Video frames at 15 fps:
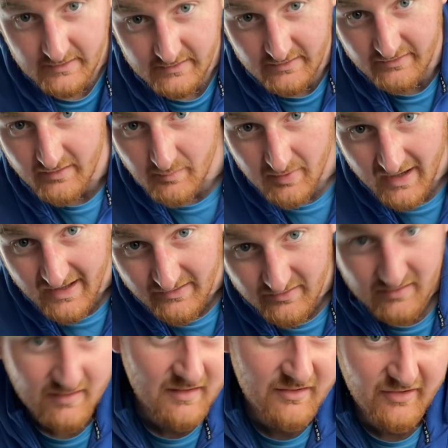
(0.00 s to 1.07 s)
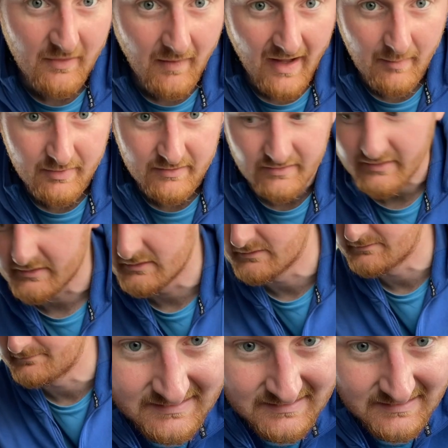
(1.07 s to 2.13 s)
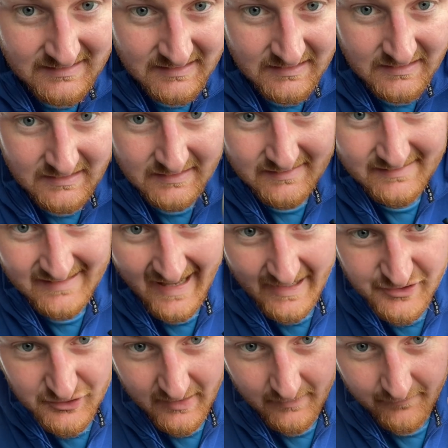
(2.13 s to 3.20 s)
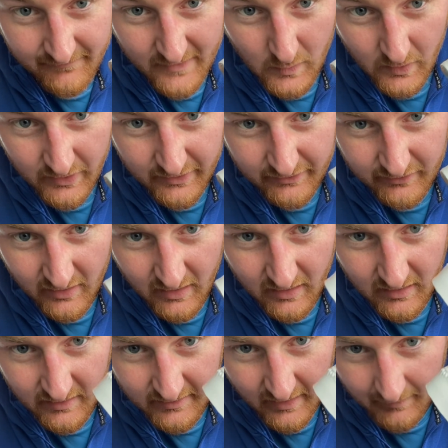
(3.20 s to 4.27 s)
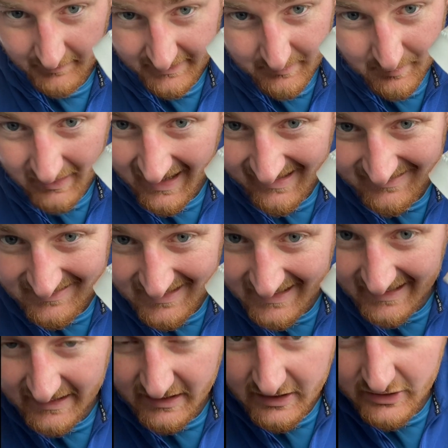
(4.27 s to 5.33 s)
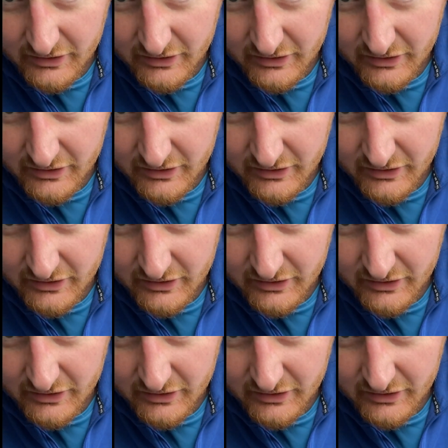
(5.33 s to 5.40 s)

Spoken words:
Simple as. See what happens. Naturally the filters are covered in plastic.